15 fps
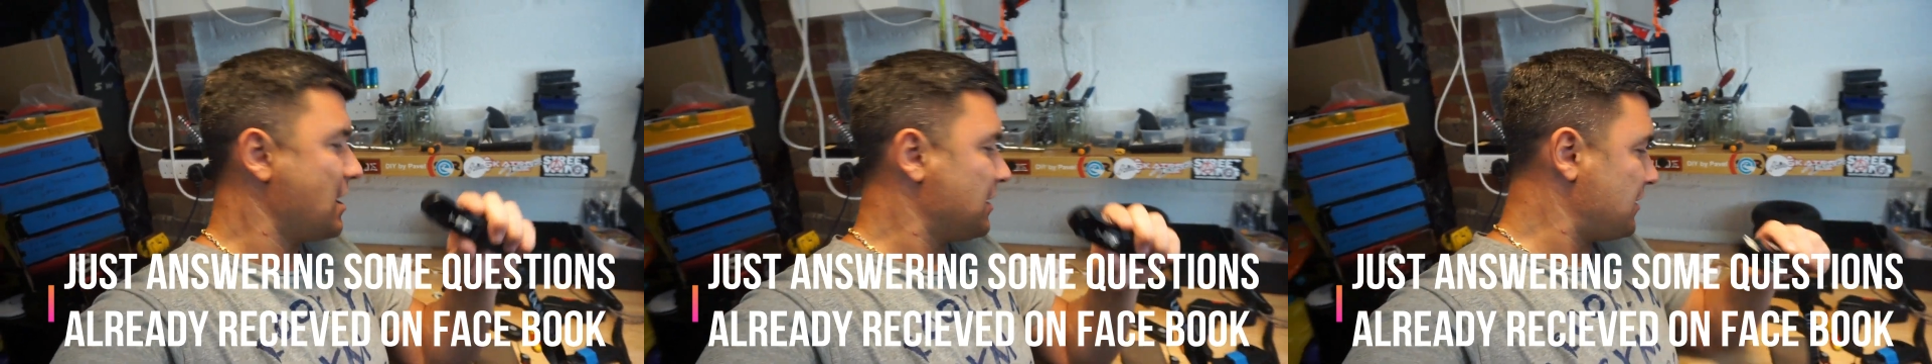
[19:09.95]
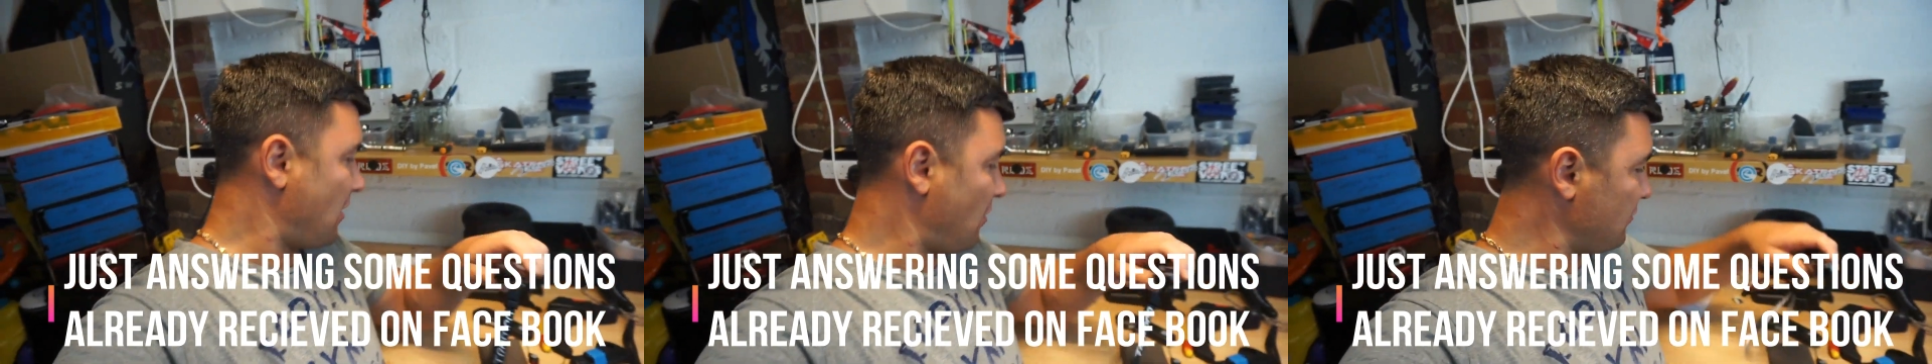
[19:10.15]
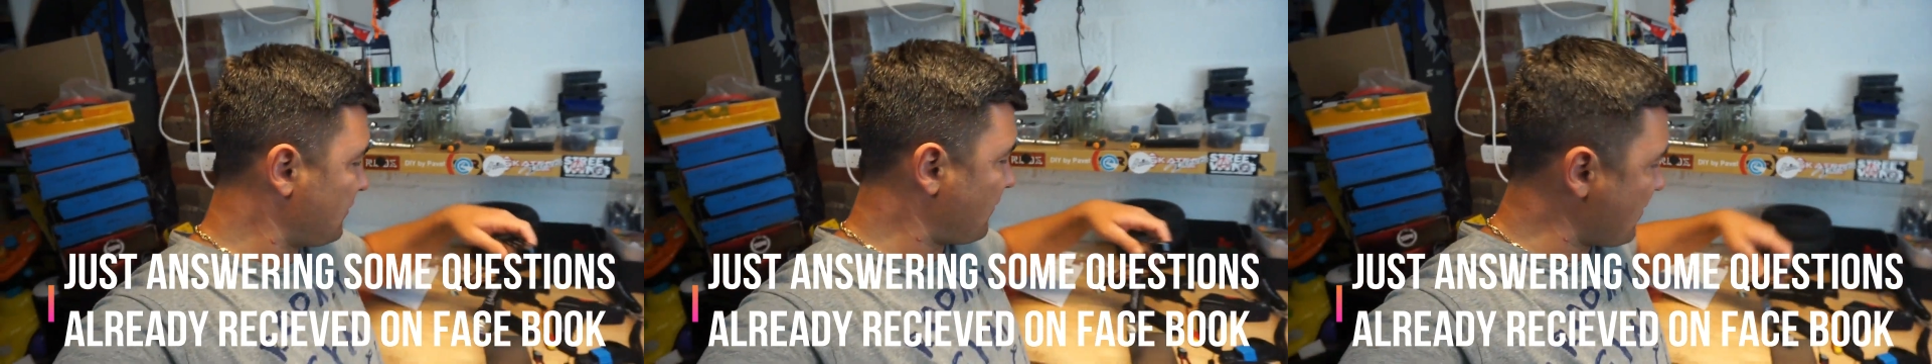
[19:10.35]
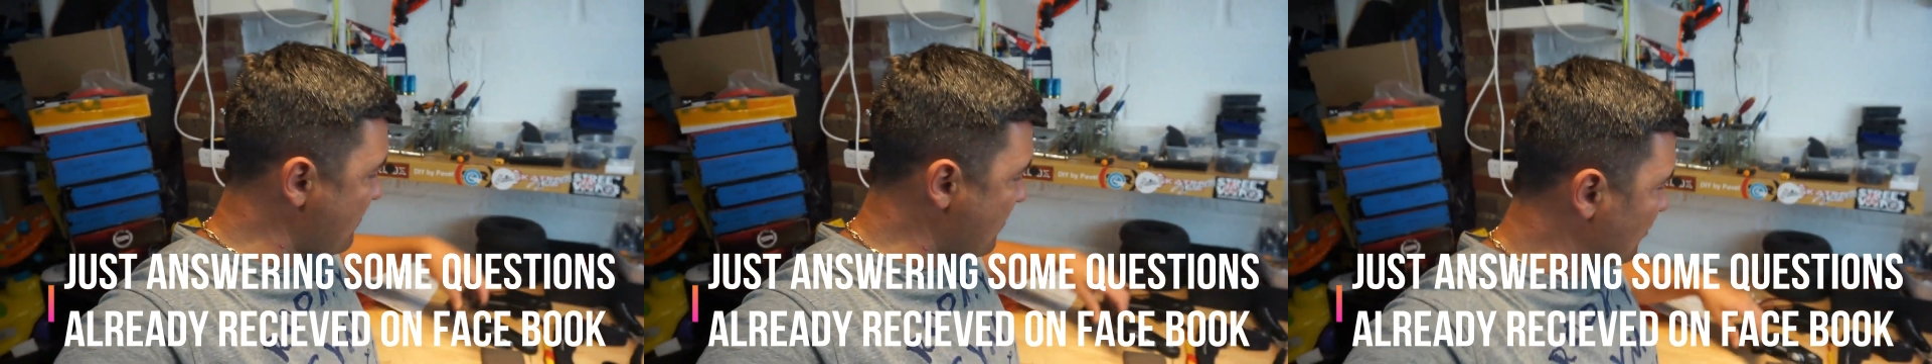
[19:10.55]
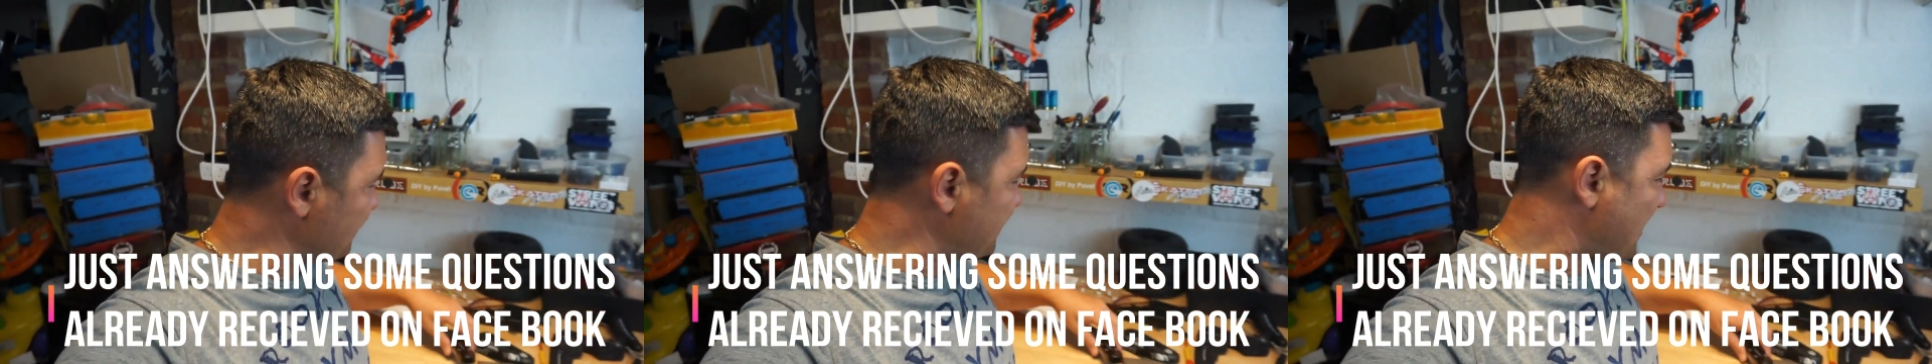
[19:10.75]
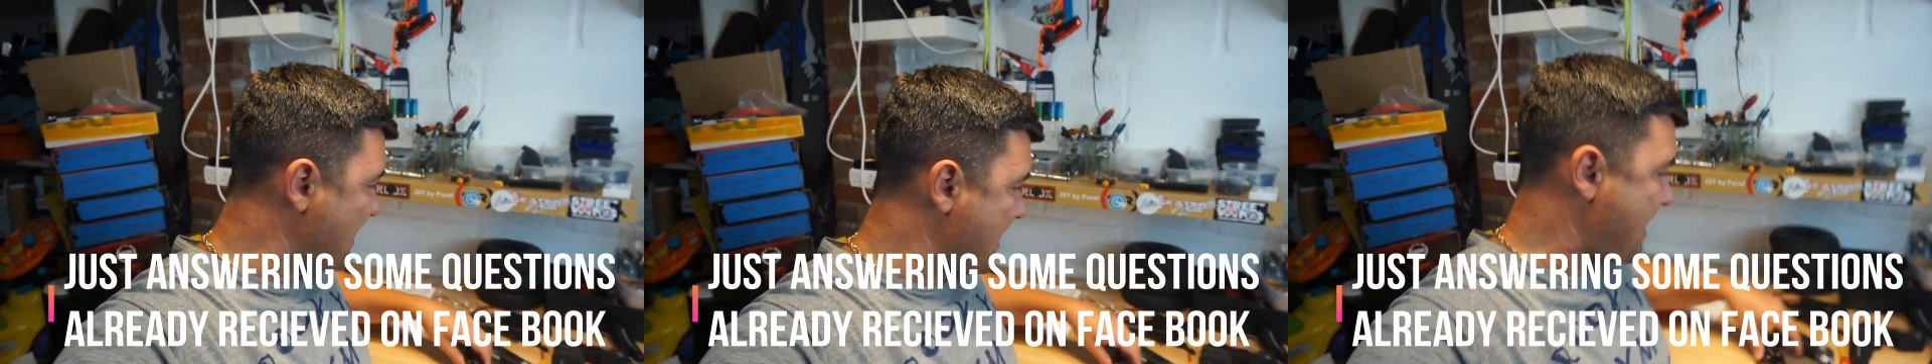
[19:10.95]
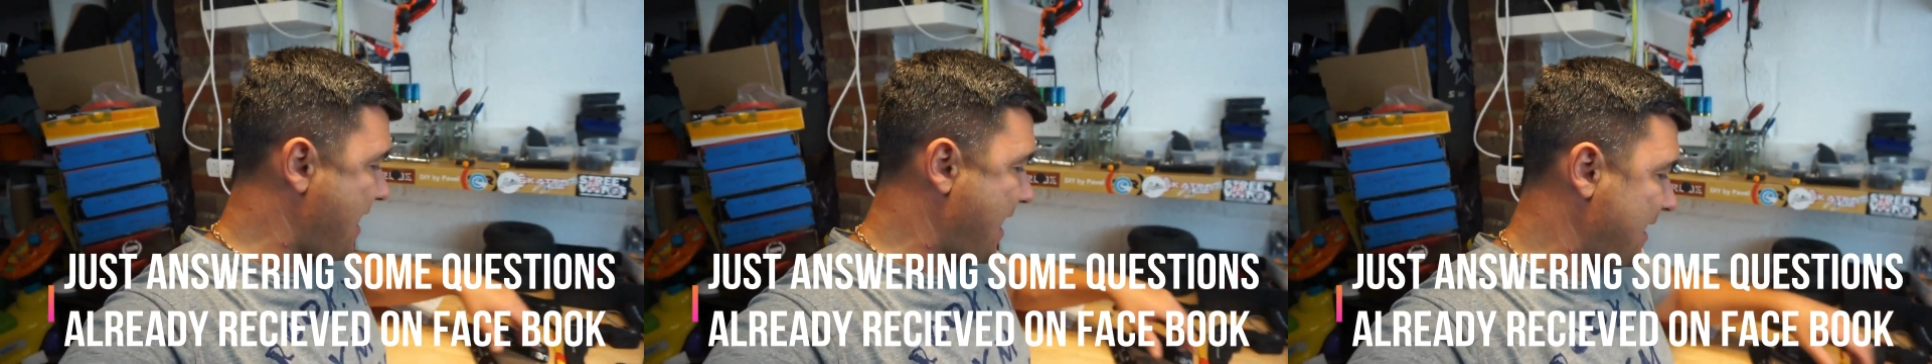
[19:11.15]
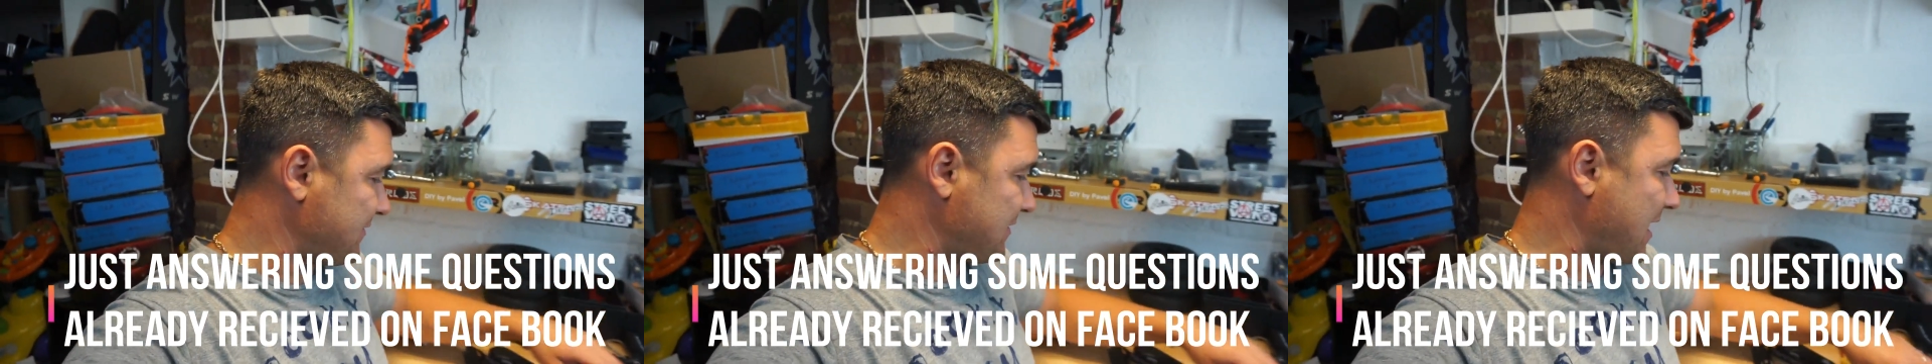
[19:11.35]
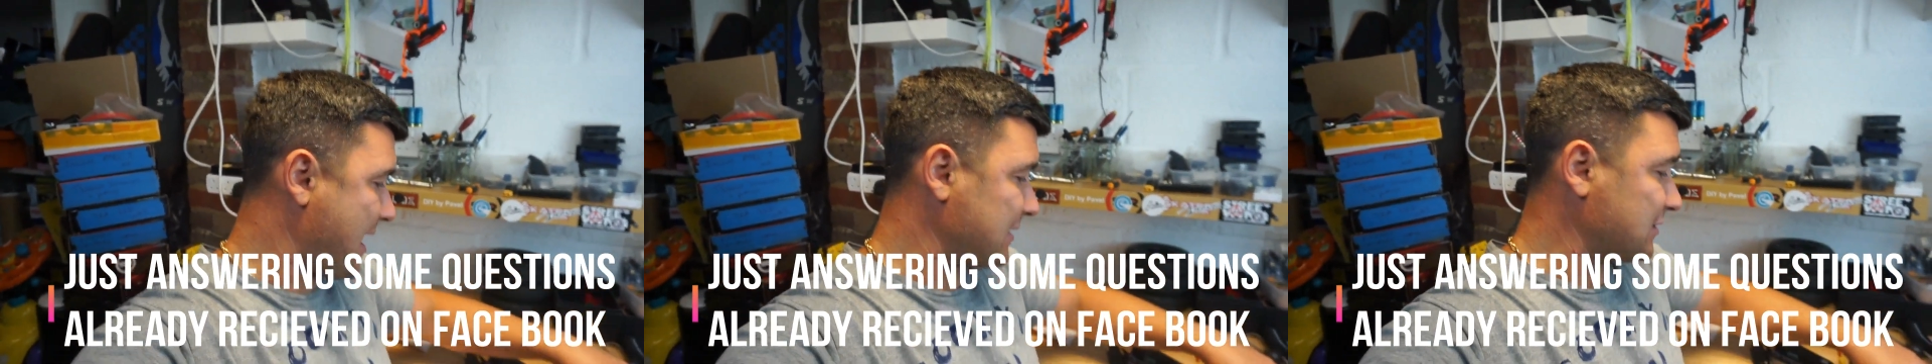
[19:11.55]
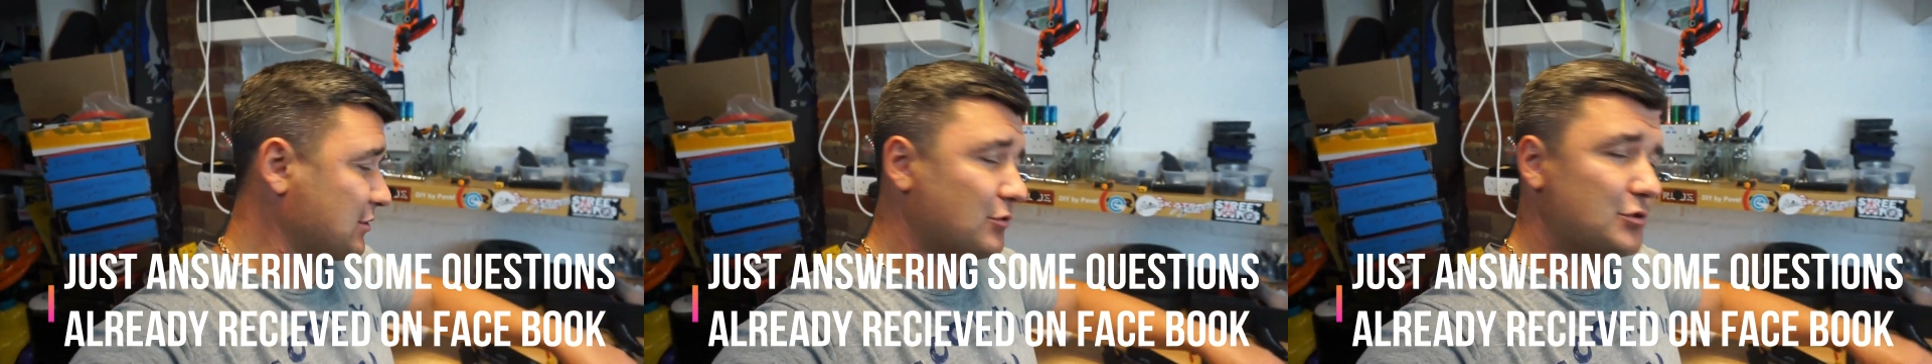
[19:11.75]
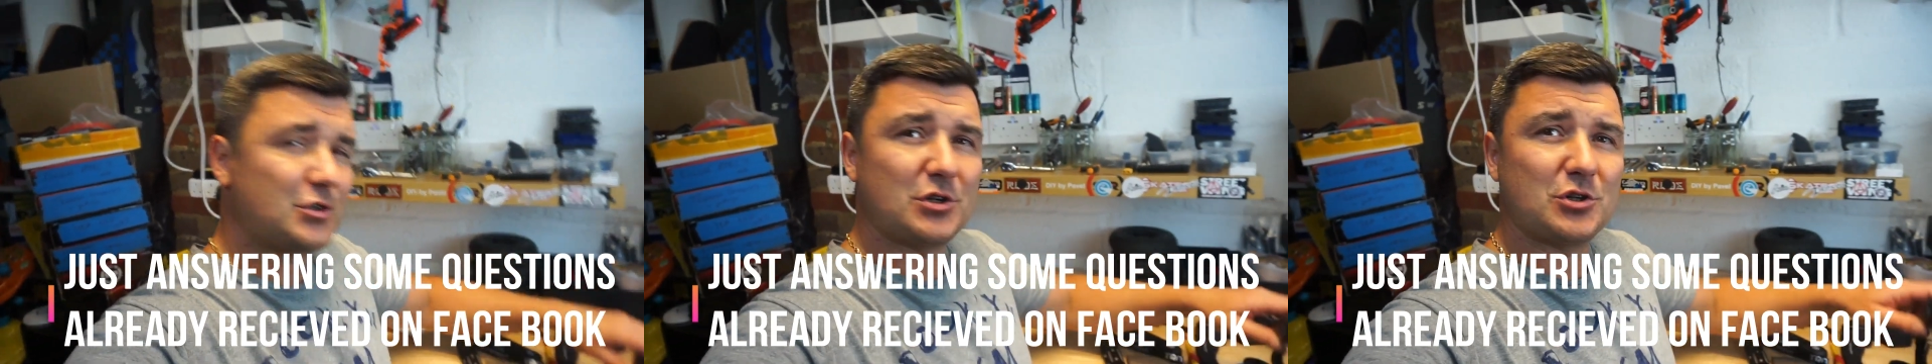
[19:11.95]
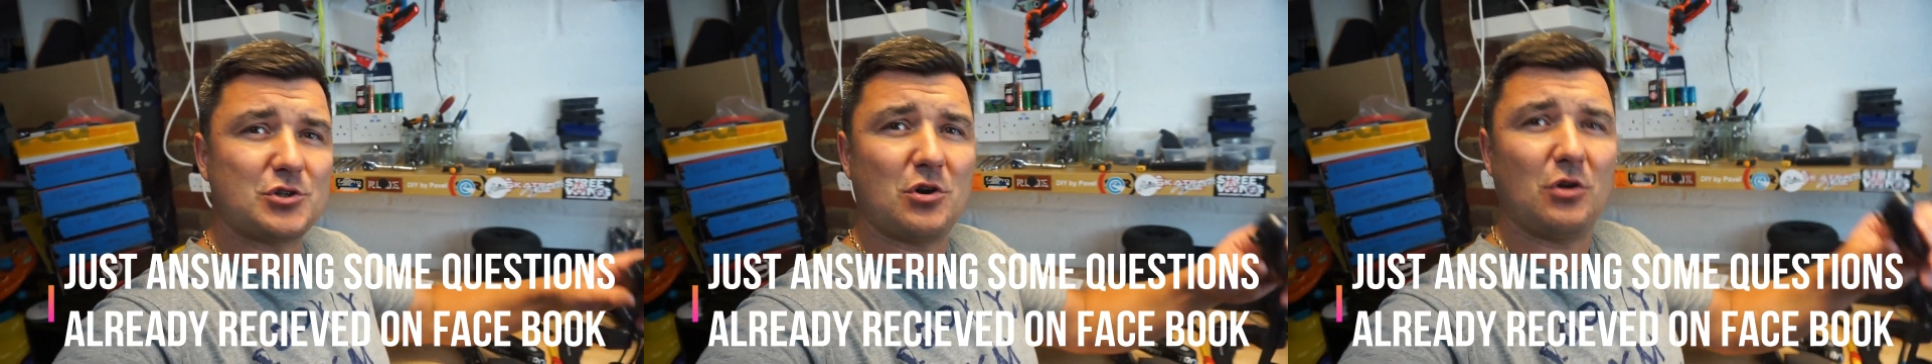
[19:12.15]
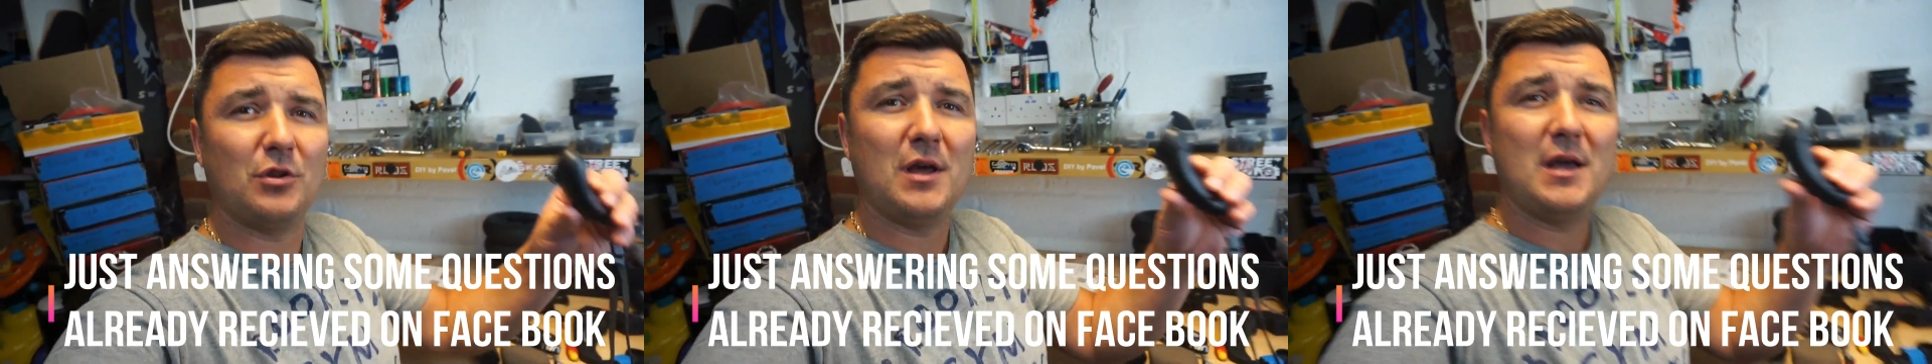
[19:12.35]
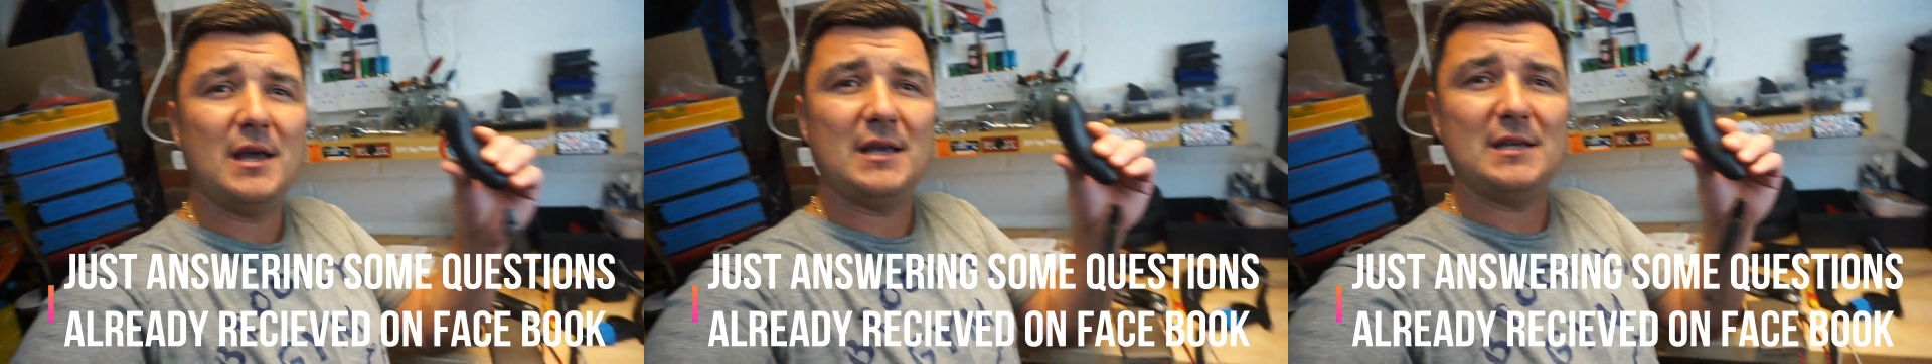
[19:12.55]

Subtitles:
The only remote that I had that had cruise control